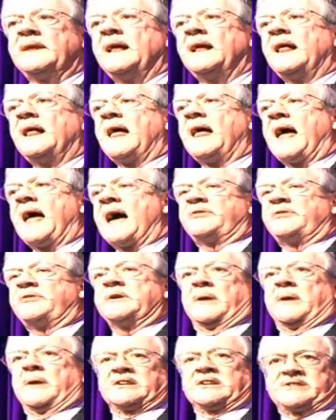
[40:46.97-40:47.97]
have the
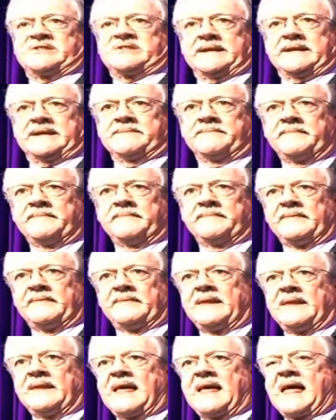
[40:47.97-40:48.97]
ability
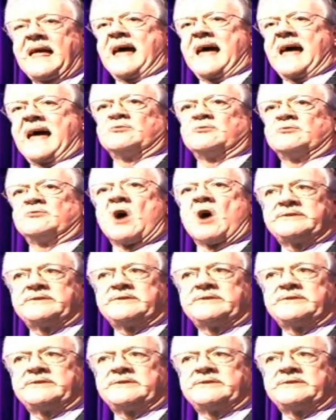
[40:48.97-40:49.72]
and the right